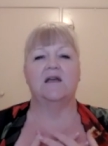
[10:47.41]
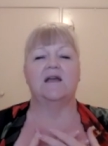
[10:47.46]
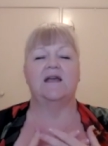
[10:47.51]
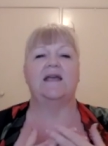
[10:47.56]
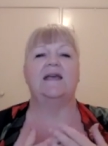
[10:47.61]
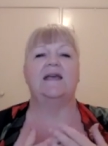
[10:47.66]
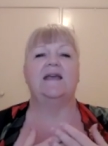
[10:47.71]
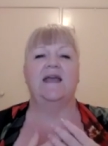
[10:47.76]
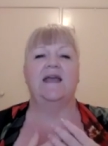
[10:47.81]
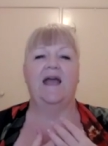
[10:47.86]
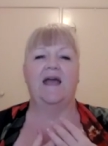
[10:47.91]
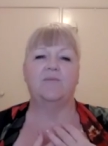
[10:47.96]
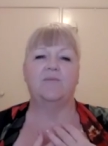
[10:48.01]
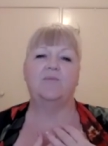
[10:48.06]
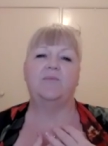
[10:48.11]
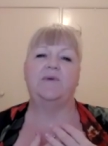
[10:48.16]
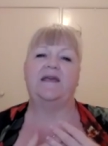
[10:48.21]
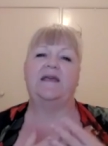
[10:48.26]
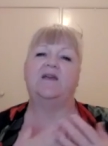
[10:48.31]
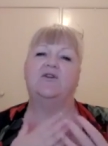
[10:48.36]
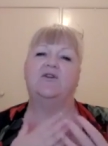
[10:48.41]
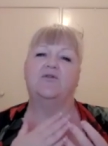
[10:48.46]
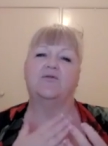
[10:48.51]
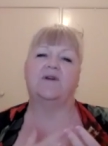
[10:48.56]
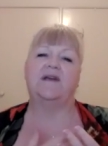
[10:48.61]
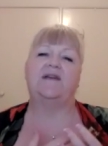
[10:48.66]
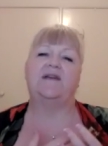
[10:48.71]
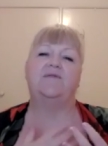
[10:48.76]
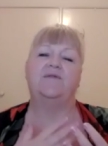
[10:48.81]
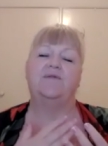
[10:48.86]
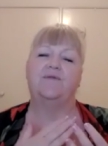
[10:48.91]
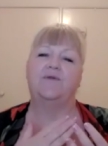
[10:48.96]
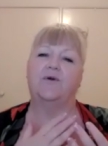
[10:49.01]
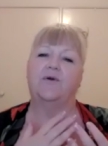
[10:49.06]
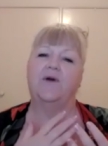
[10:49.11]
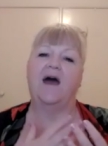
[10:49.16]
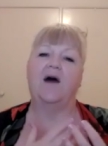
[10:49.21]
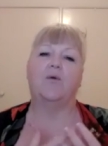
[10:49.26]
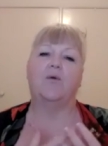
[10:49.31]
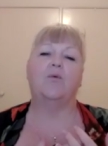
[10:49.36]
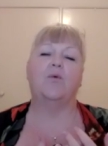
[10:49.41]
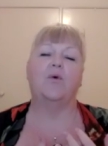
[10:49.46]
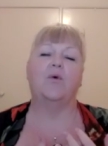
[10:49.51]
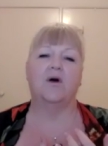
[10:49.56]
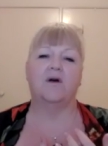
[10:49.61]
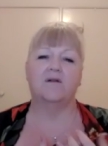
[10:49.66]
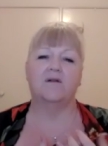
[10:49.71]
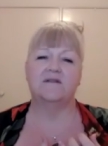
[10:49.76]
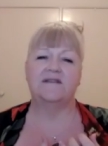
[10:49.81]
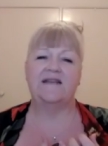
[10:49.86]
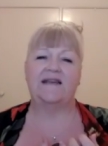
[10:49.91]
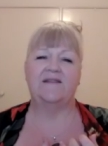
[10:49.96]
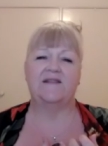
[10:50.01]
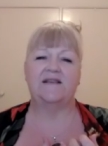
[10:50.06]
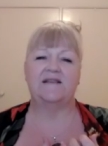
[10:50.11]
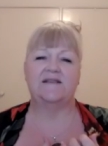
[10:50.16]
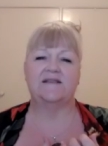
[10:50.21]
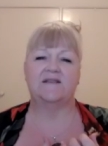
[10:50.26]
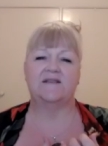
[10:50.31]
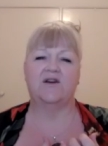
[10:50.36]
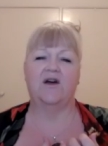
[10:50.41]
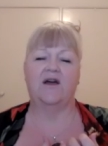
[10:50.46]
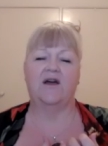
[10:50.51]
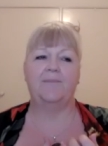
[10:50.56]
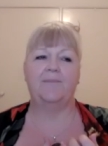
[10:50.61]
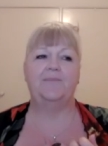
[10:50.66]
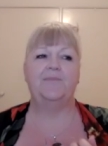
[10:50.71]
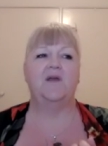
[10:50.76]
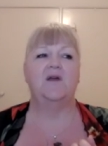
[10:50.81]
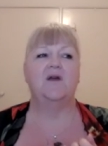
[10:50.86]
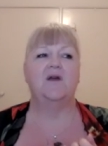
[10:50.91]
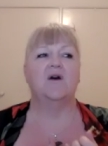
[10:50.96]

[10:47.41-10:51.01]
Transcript: It can be grief for our world at this time,